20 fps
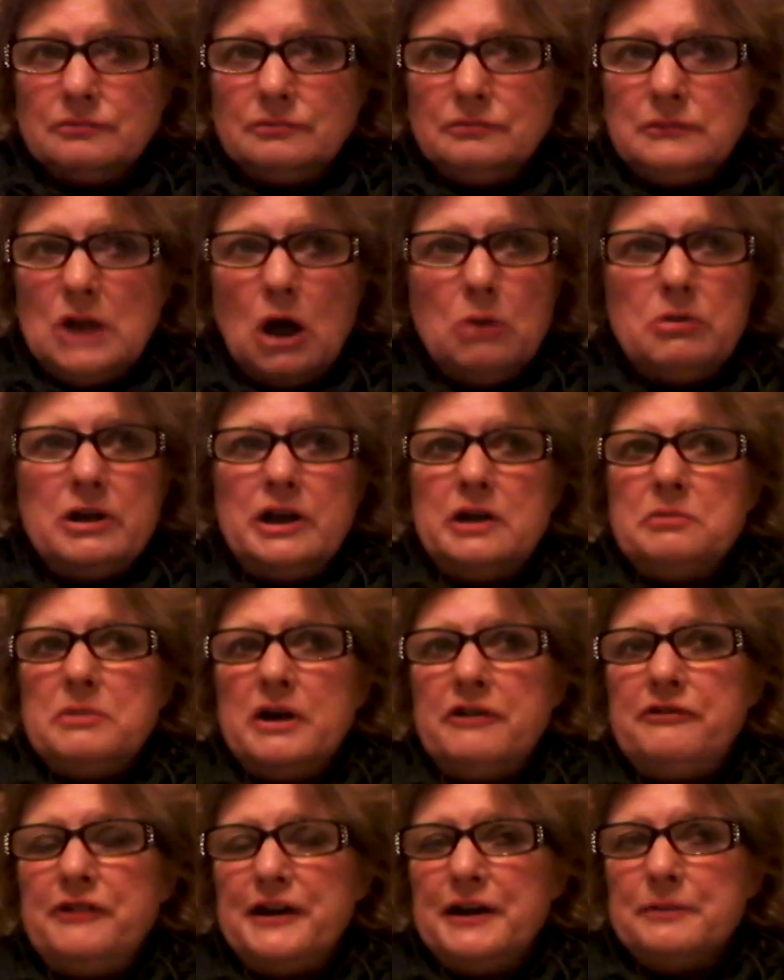Nobody in
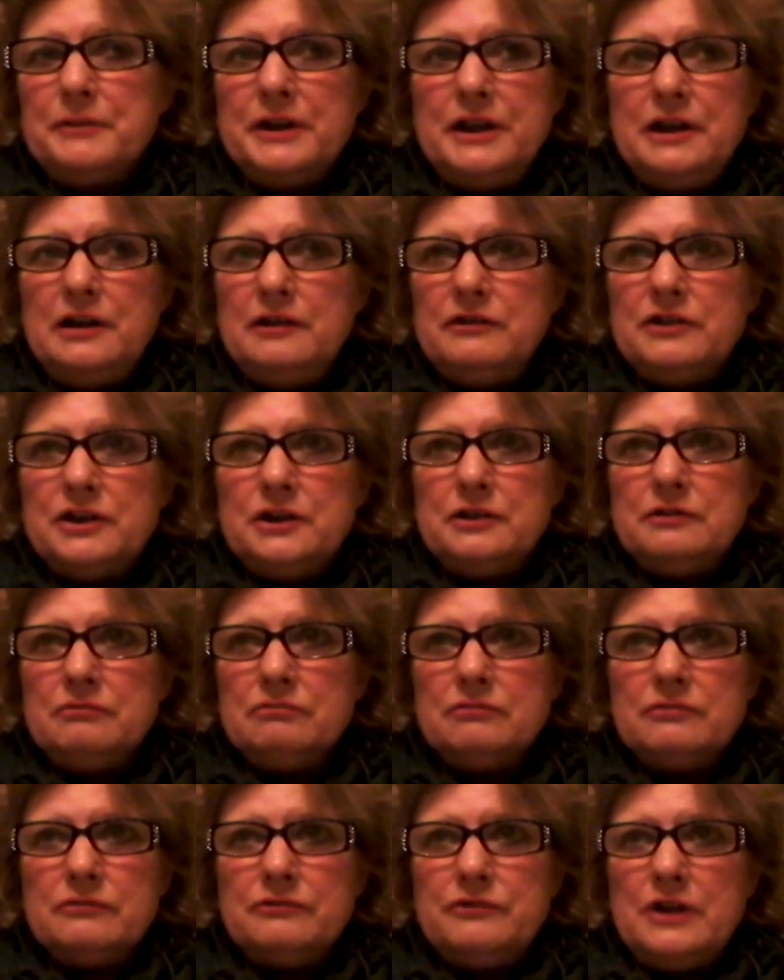my family even
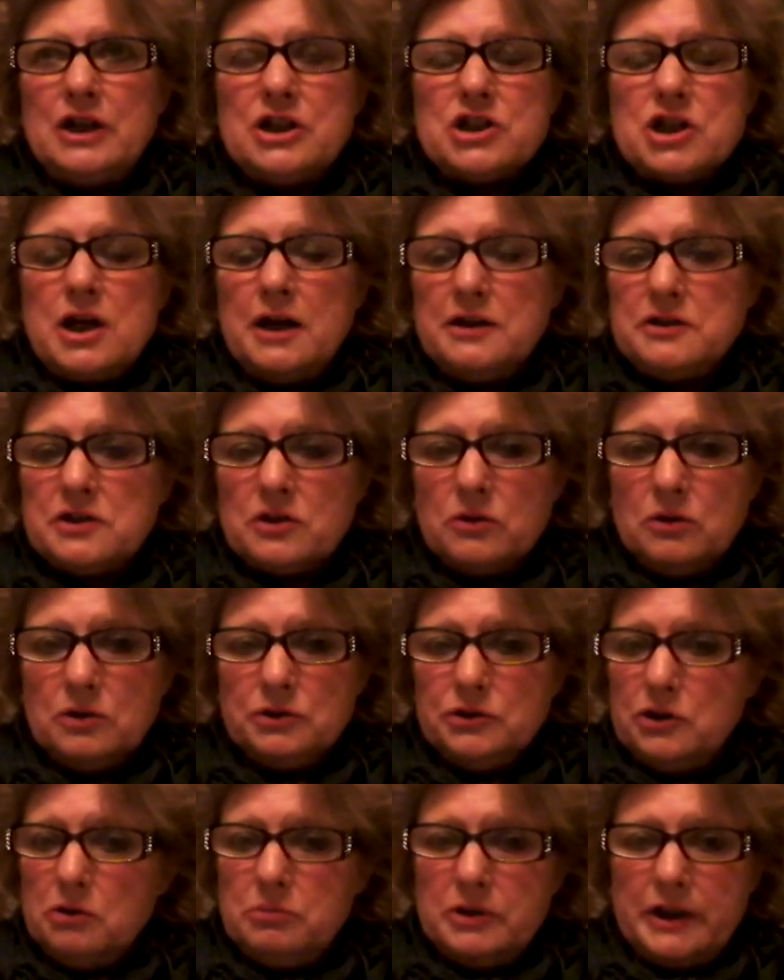finished high school.
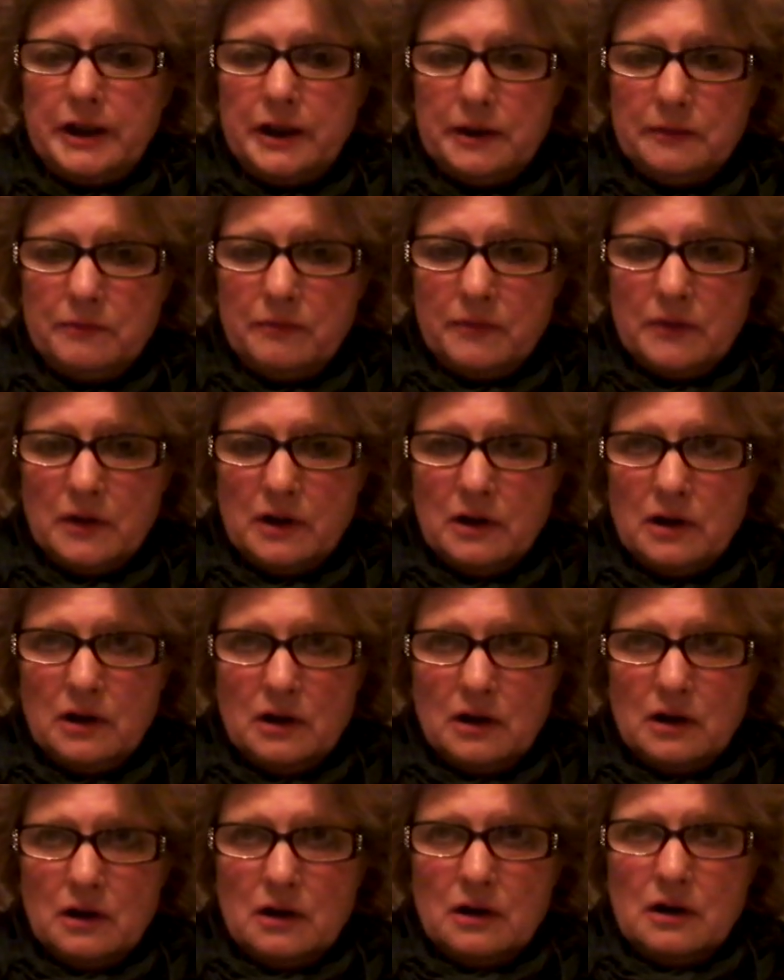Nobody.
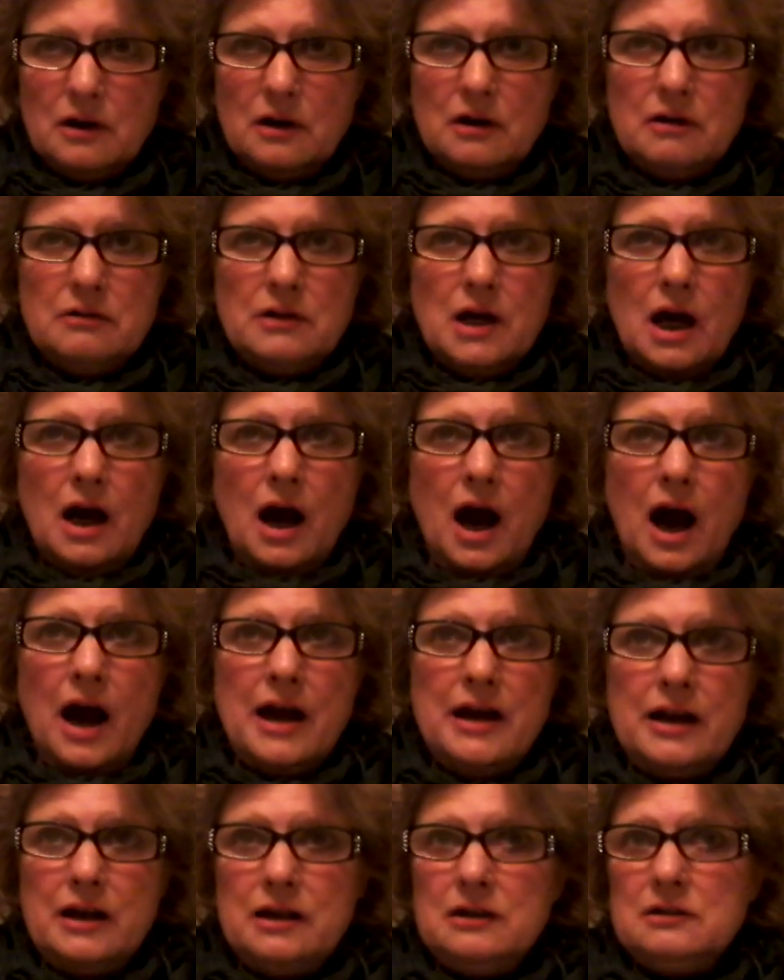
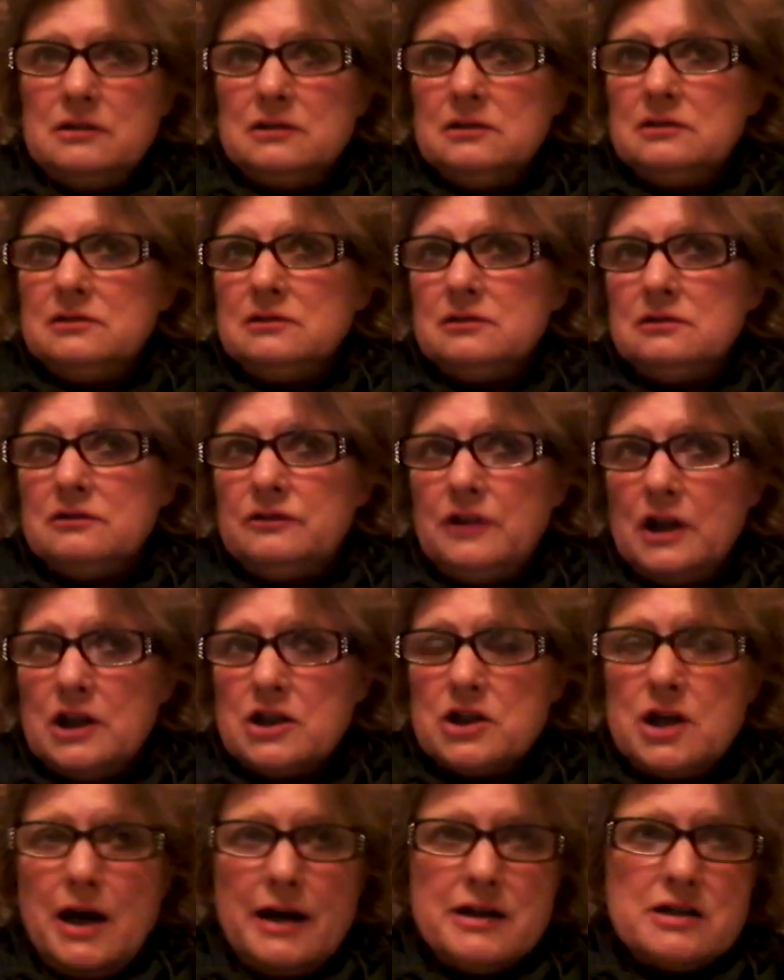I
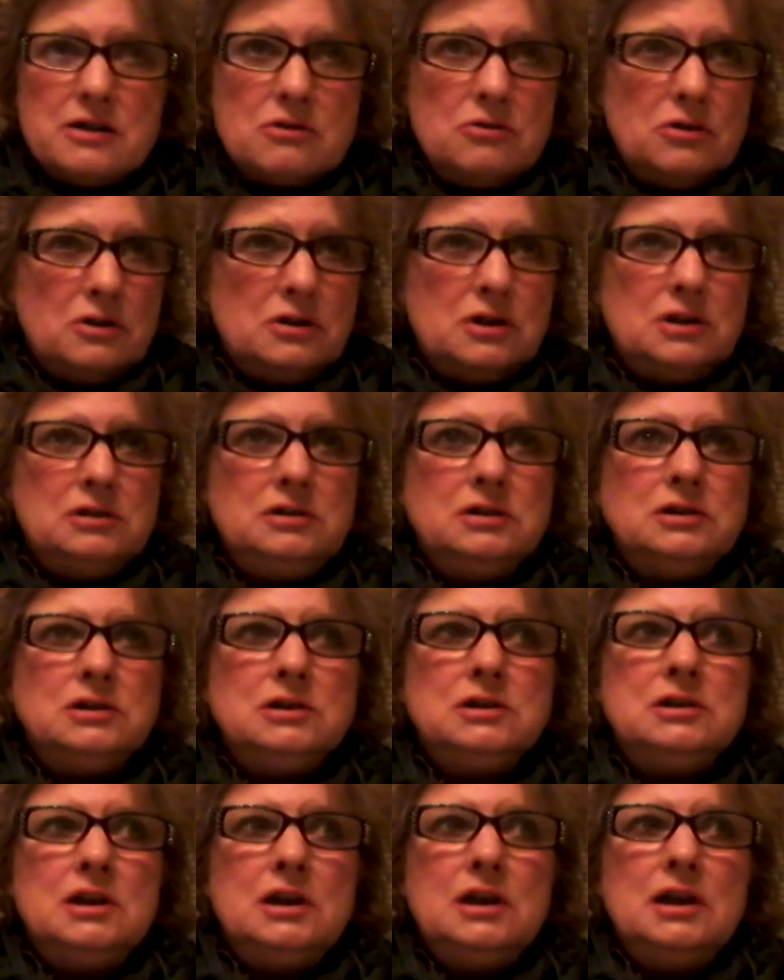finished high school.
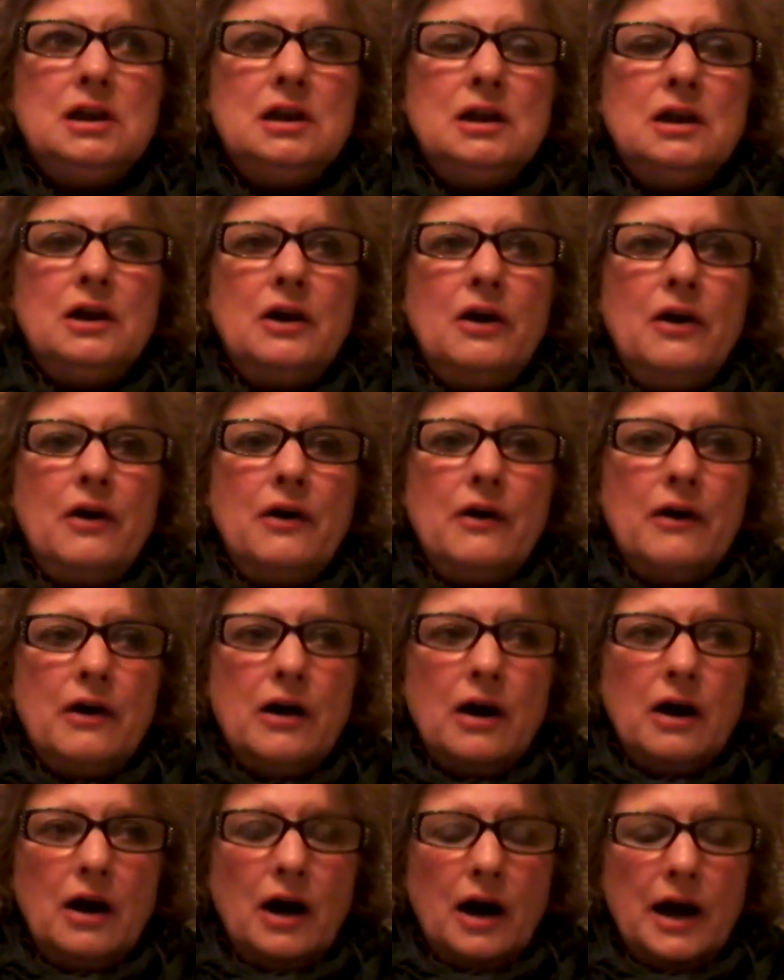
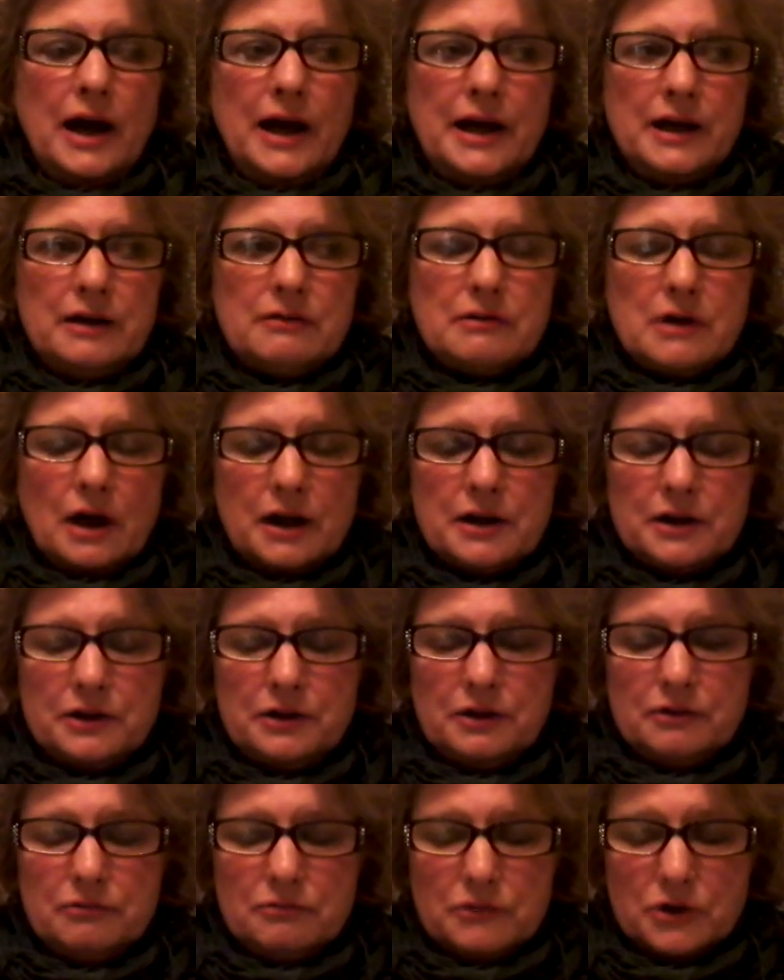I got
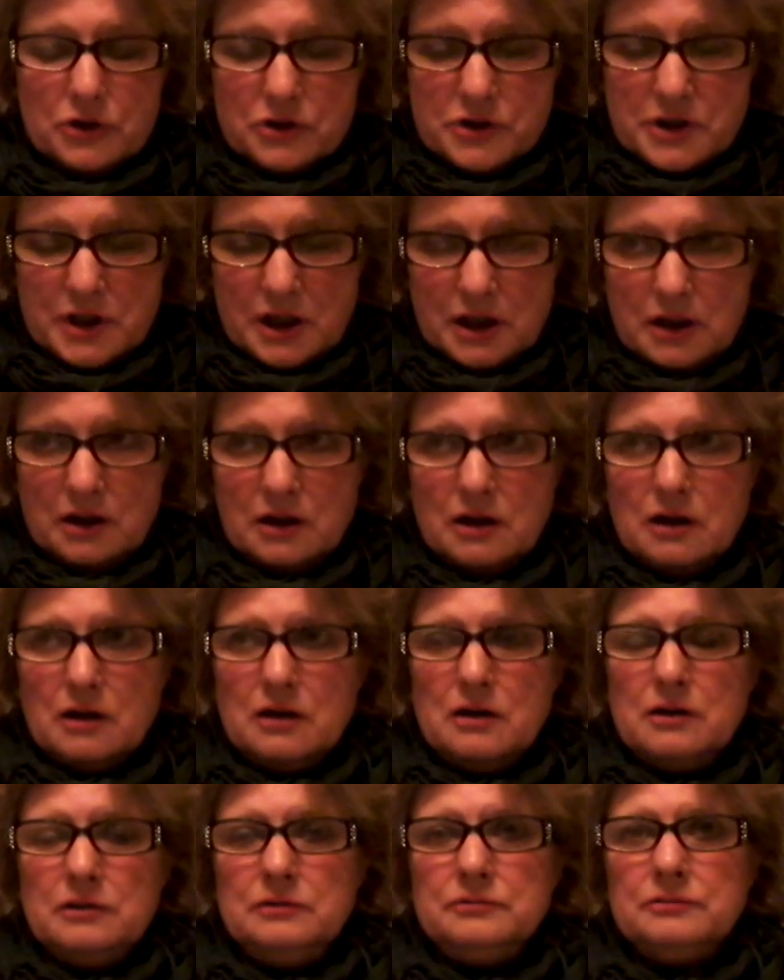a nursing
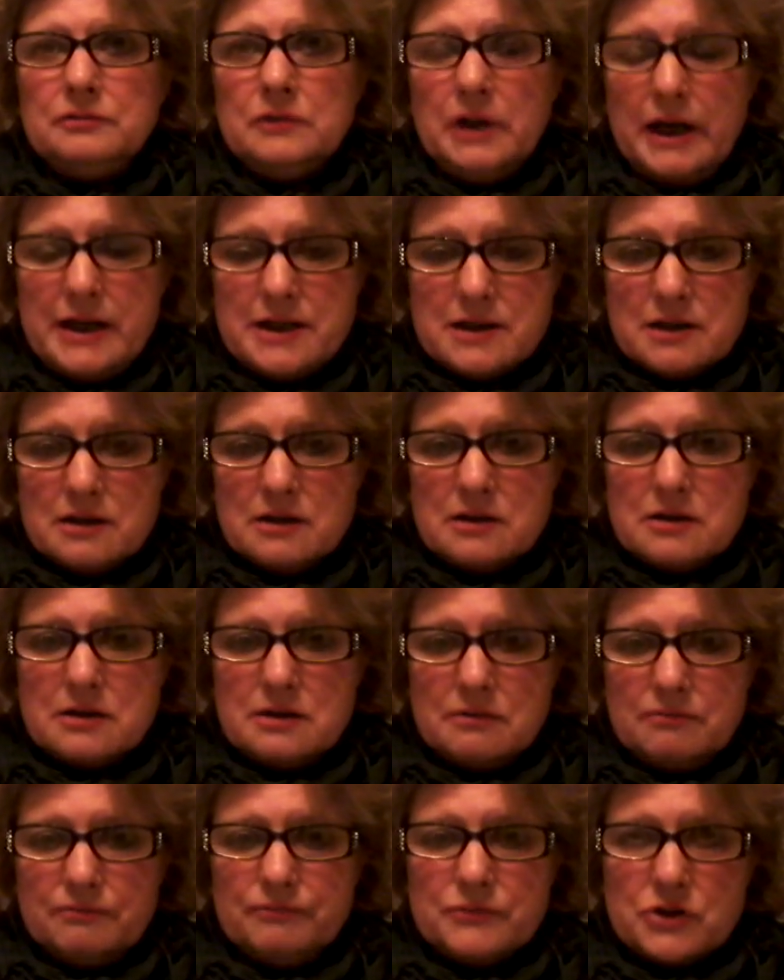license
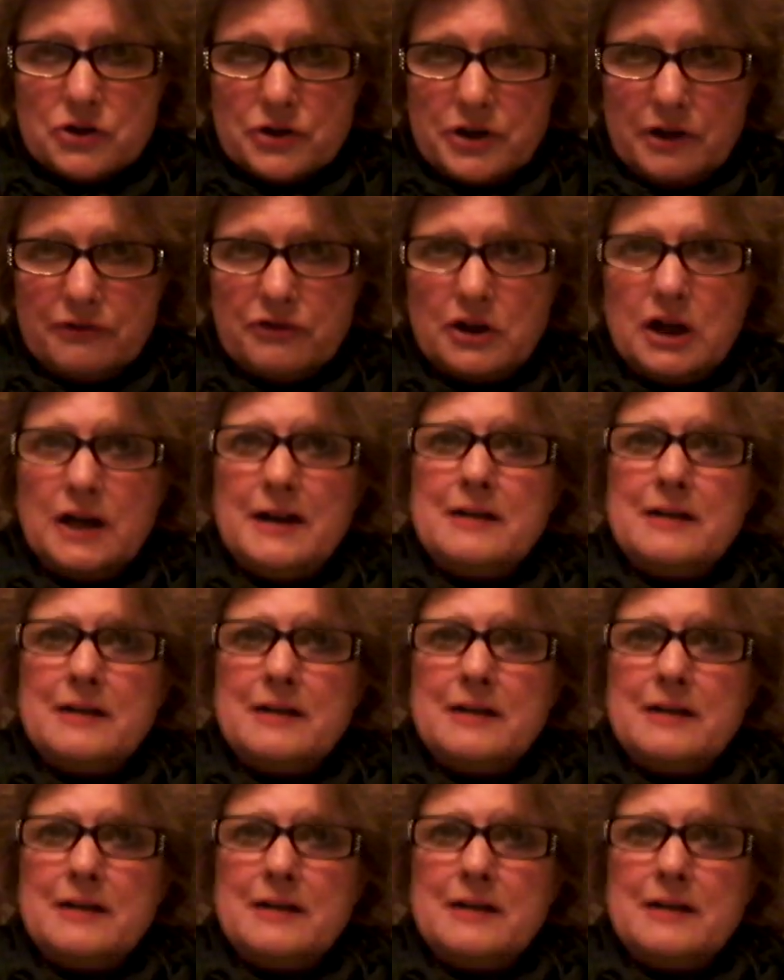certificate